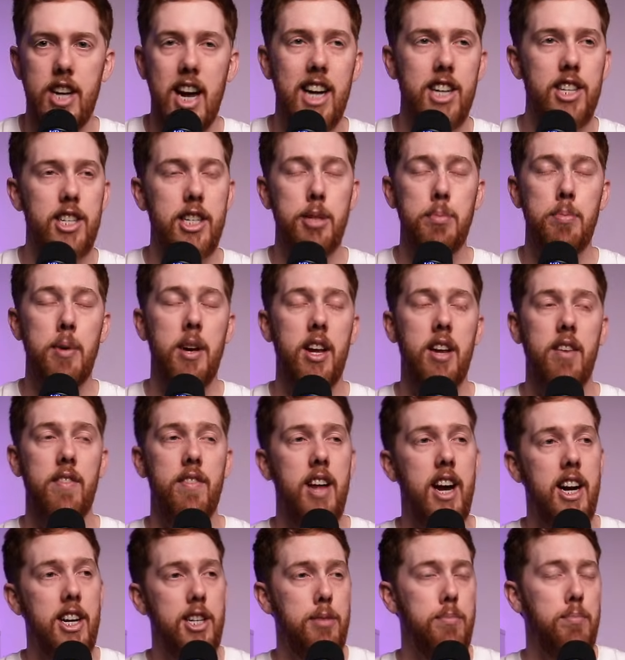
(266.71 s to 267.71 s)
Actually, speaking of the
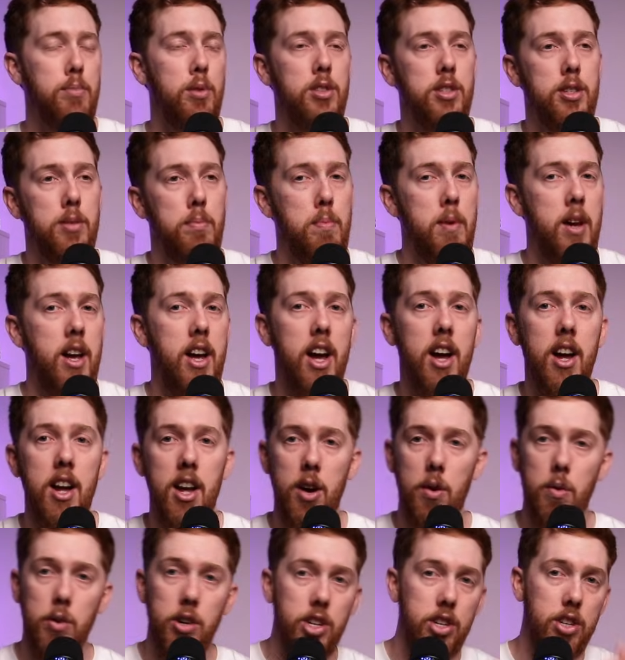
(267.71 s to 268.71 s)
Action Bronson pair,
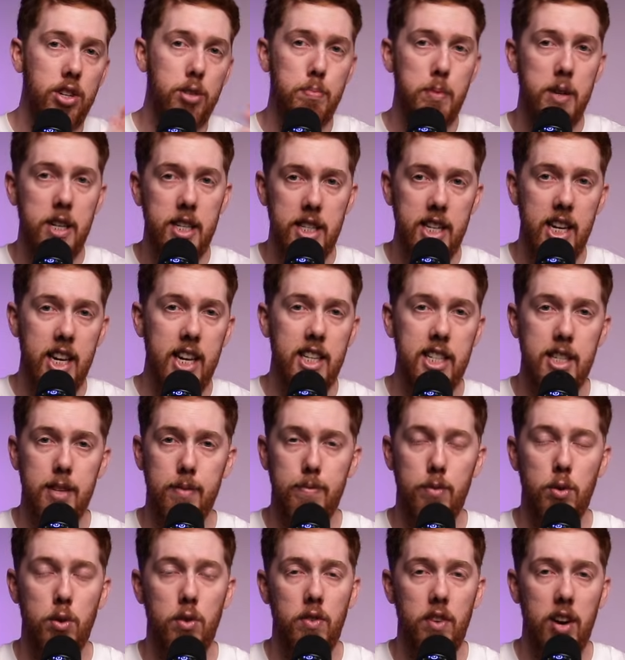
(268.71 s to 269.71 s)
we should be seeing some
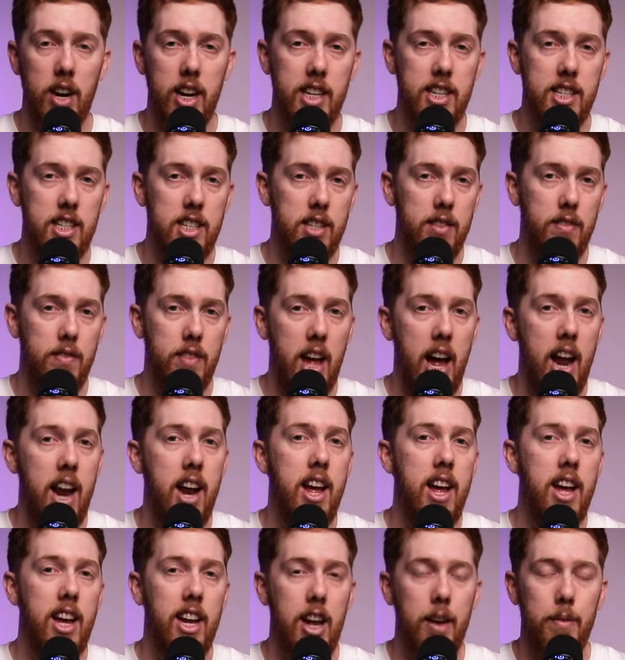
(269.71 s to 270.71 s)
more releases of that
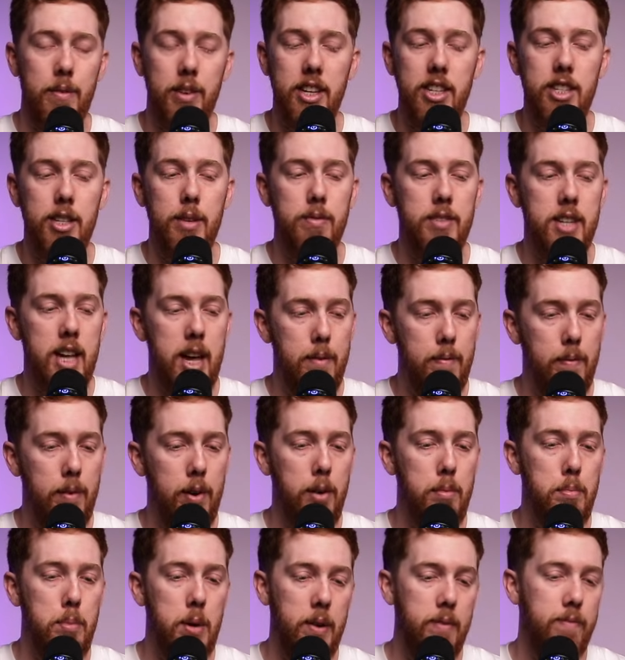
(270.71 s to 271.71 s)
coming in
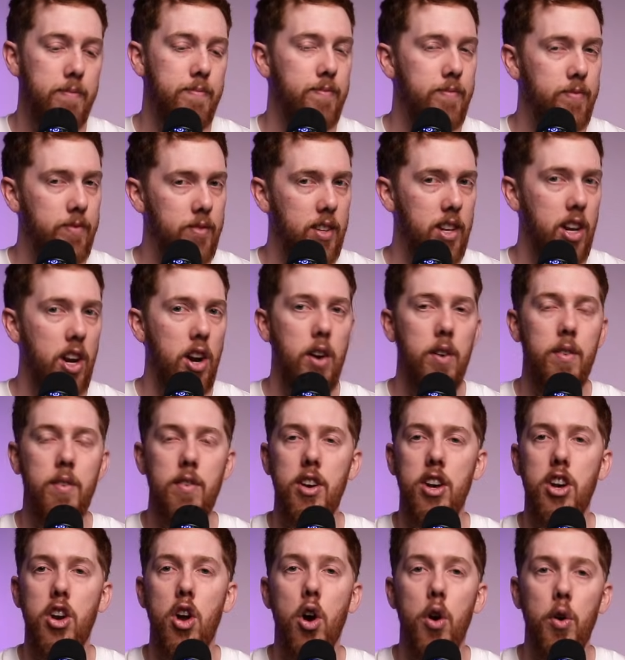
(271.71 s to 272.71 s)
September, but
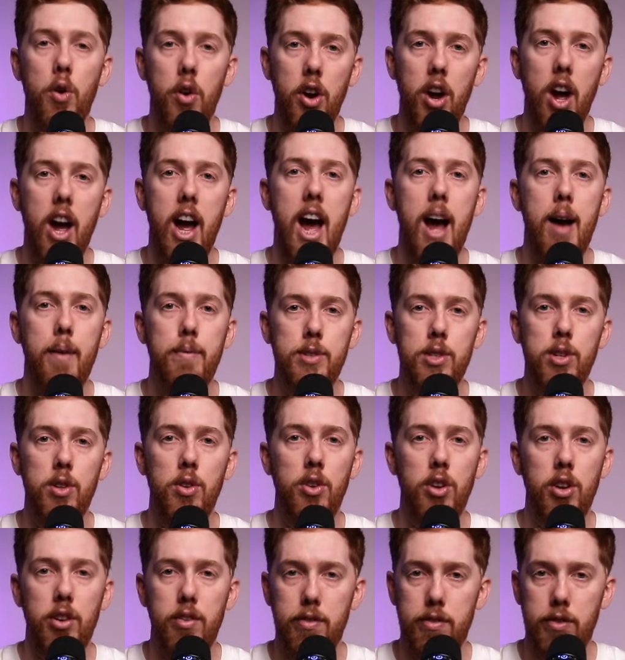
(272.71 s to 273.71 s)
no
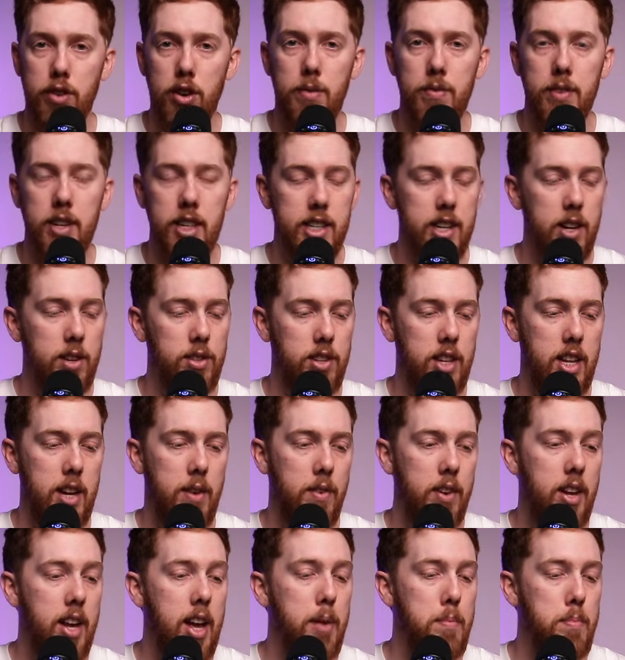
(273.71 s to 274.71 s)
absolute confirmed details on that
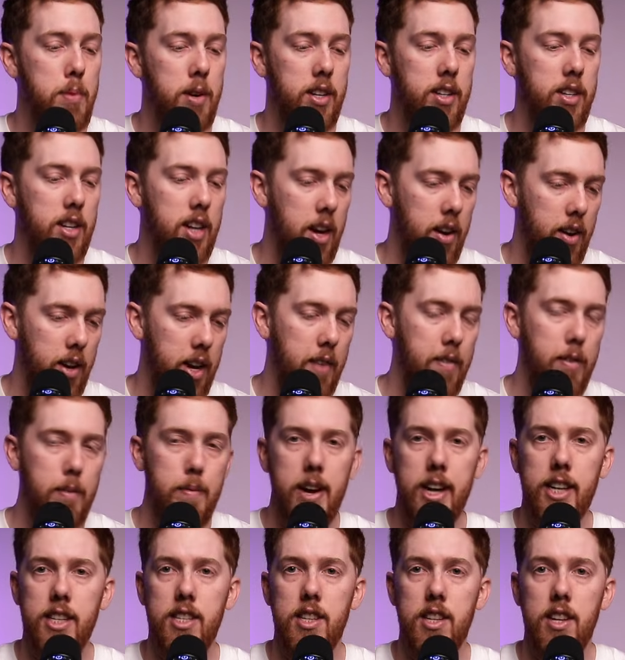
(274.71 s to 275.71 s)
one yet, but coming
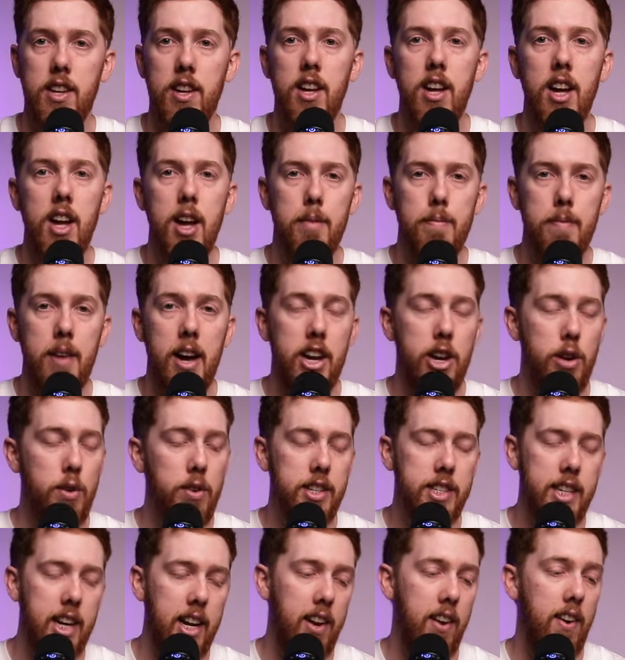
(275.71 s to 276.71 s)
back to the main
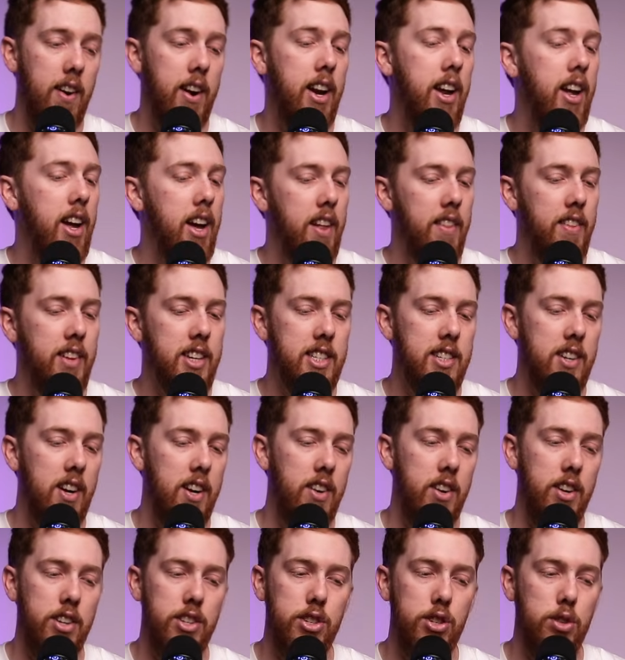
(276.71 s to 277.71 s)
USA line, this
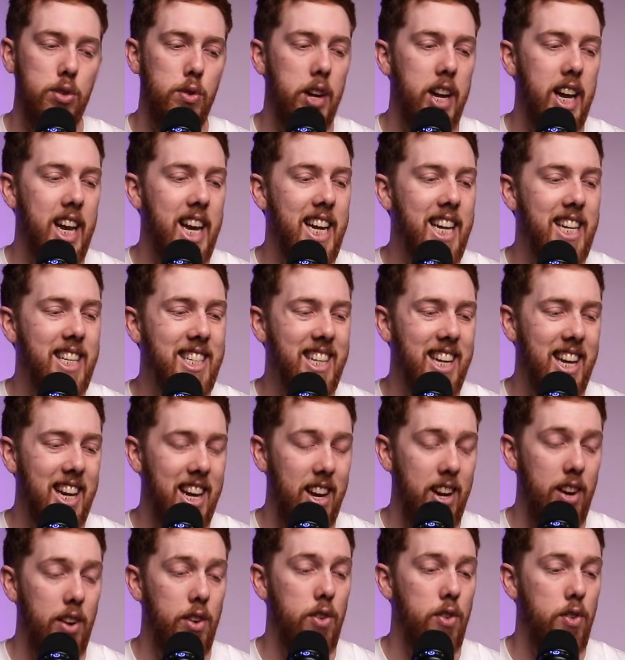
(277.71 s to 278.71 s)
992 is
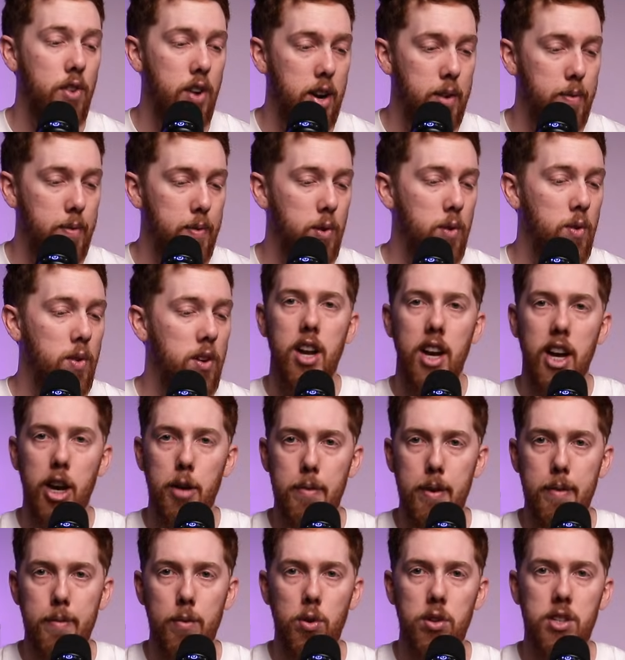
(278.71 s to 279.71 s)
incredible. A
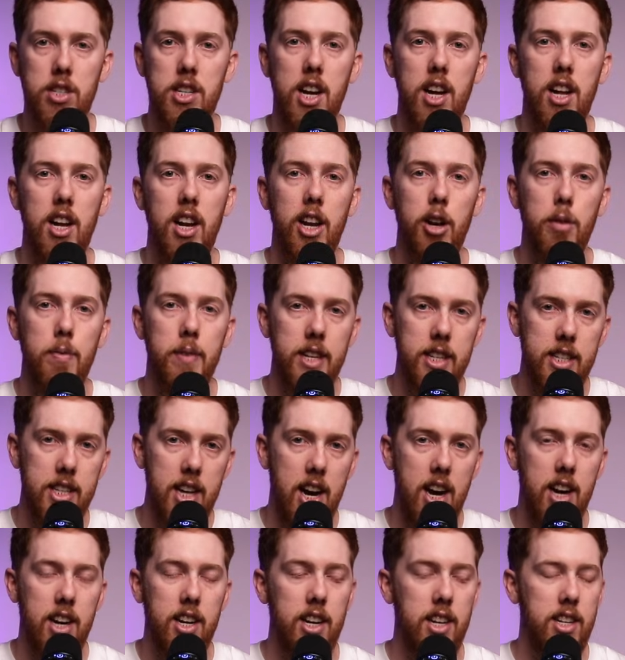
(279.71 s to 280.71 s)
little bit
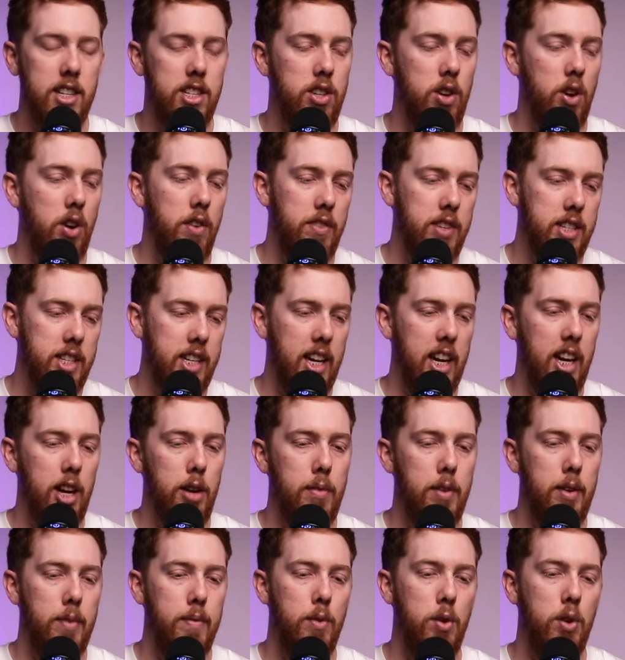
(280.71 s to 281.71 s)
darker, so obviously a little
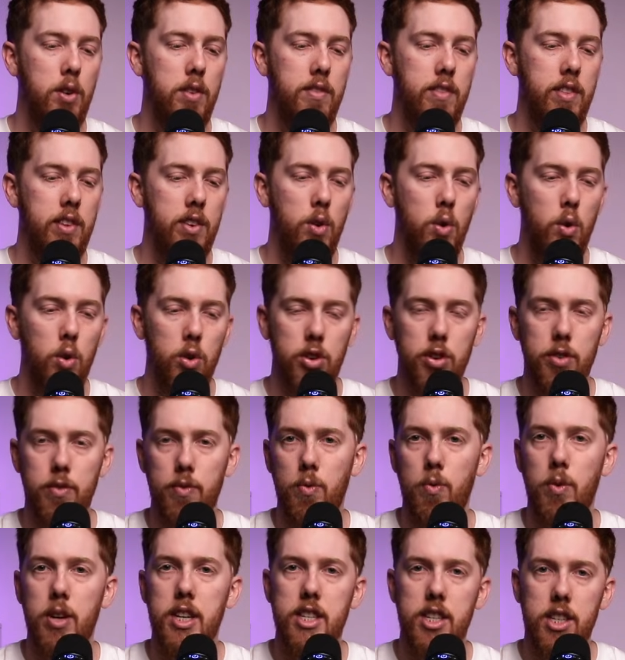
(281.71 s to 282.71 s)
bit more of the autumn
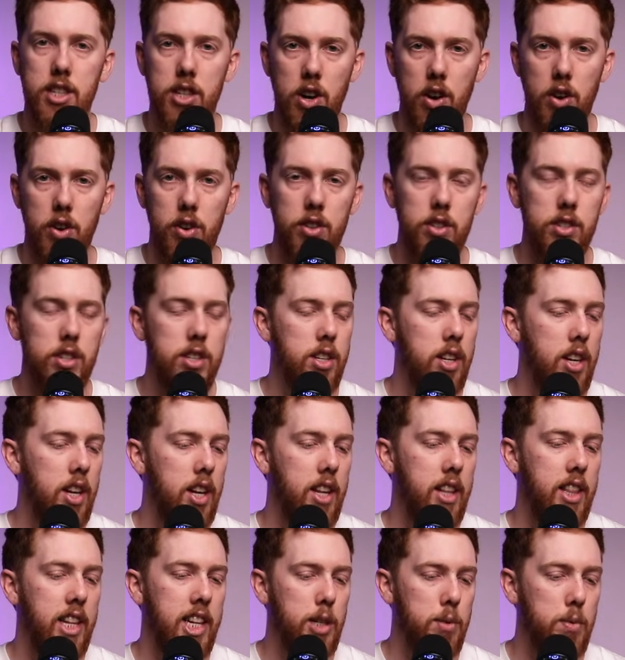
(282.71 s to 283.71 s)
winter tones.
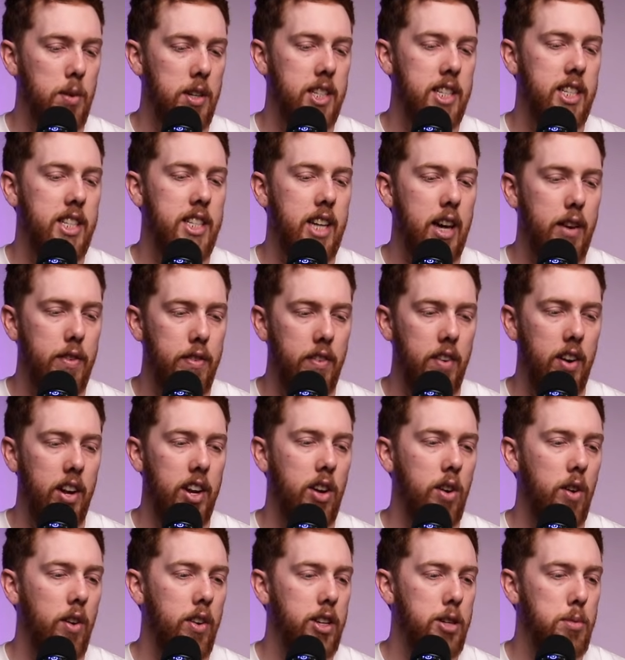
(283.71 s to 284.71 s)
This one's definitely
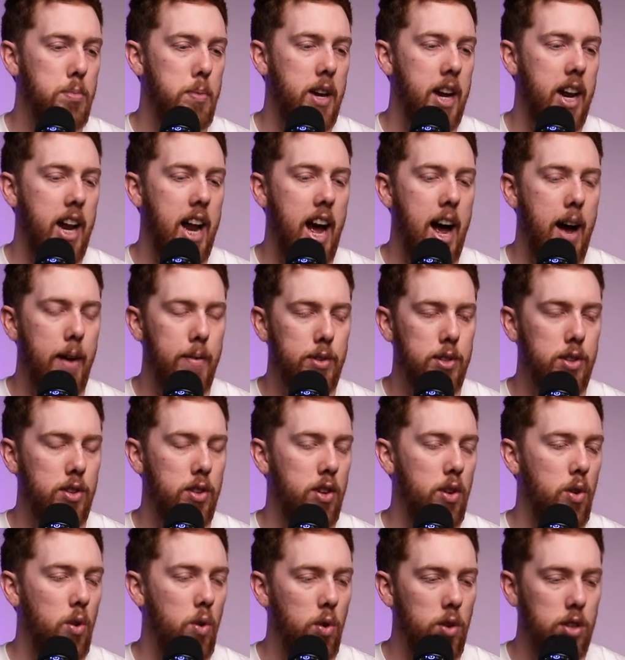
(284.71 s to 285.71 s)
going to be an
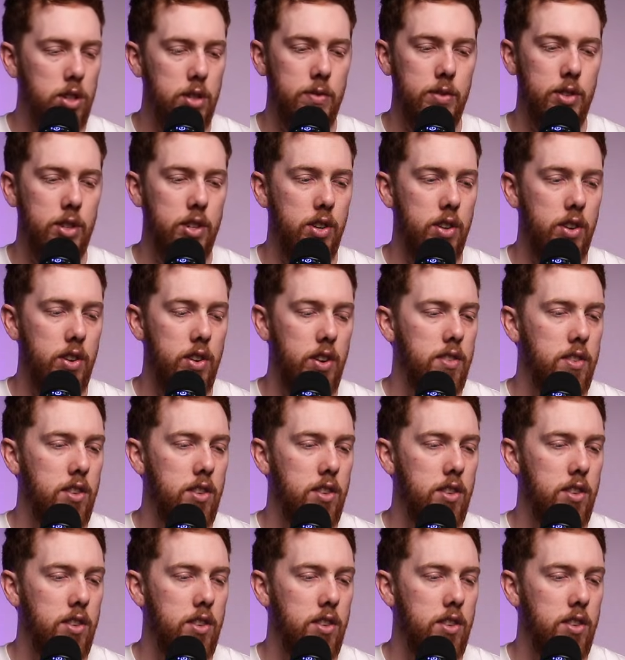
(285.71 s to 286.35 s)
absolutely awesome shoe.